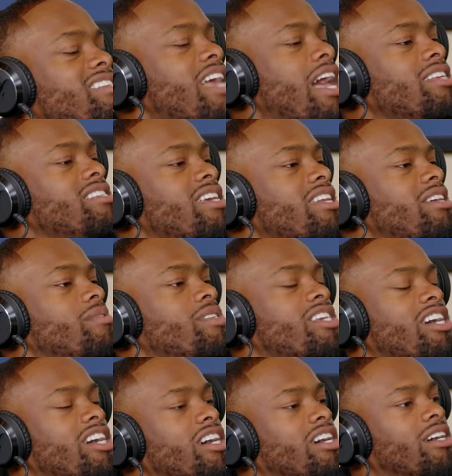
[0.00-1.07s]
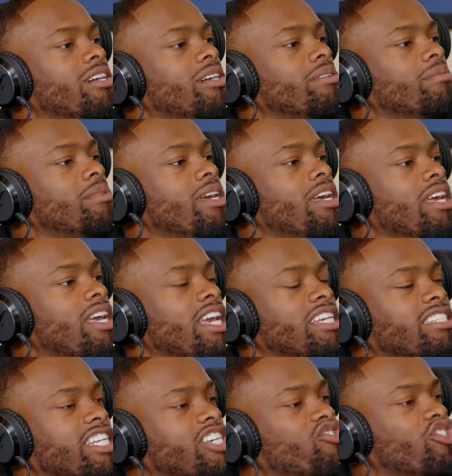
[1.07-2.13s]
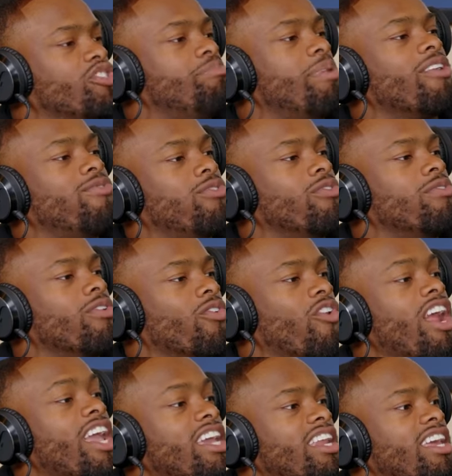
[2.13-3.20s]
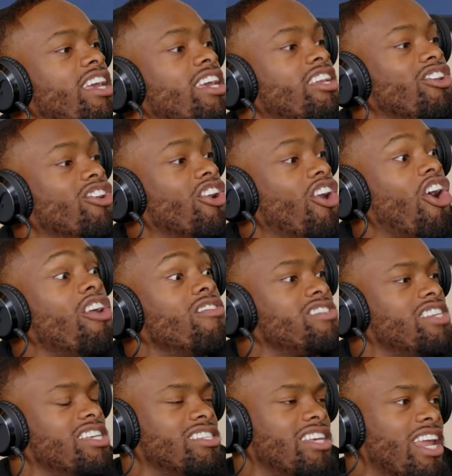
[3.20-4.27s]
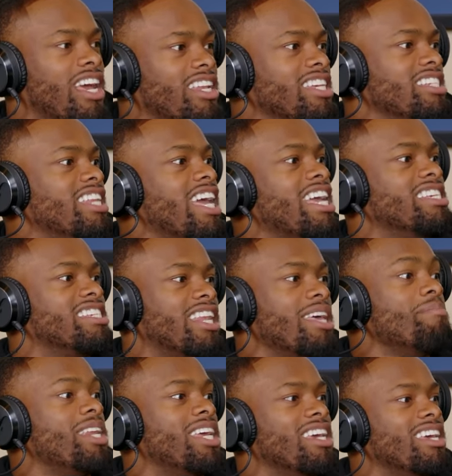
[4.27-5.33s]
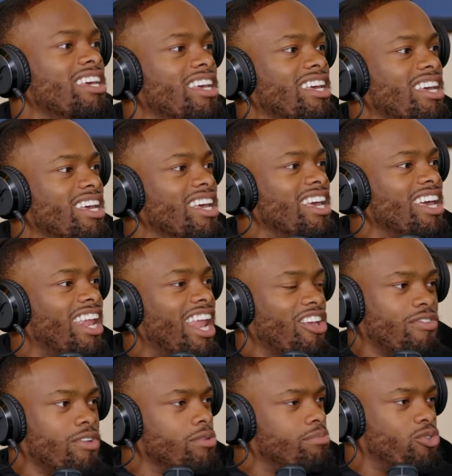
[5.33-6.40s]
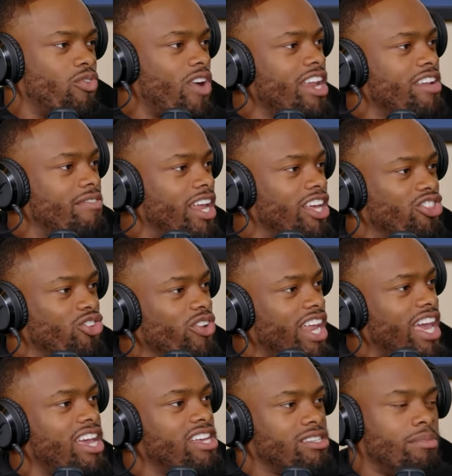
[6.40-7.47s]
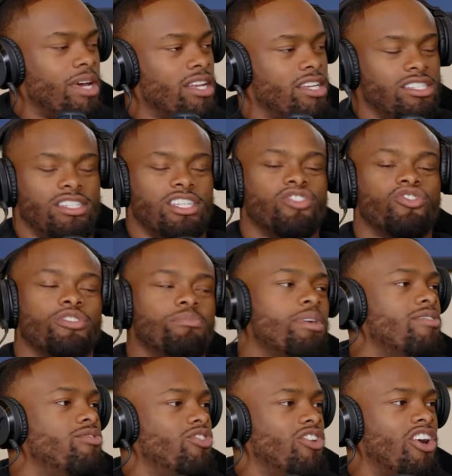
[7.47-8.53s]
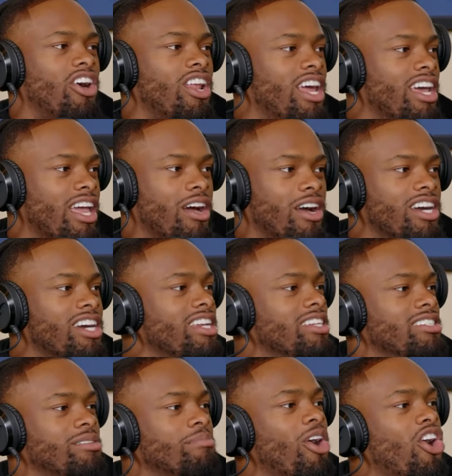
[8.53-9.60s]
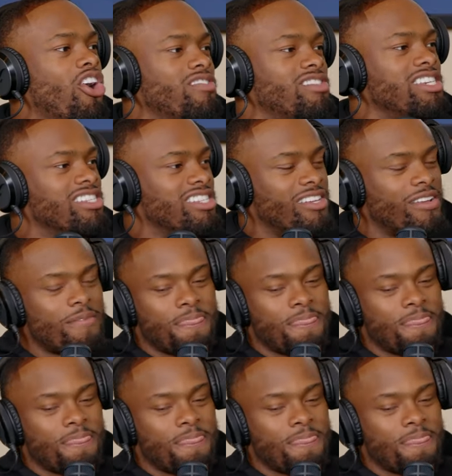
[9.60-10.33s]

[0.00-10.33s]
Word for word: said it was it's disrespectful for rain to hit during the off season. Like these days limited. Like if it been raining for like 3 days, I'm like, this disrespectful, dog. Like y'all cutting into my off season.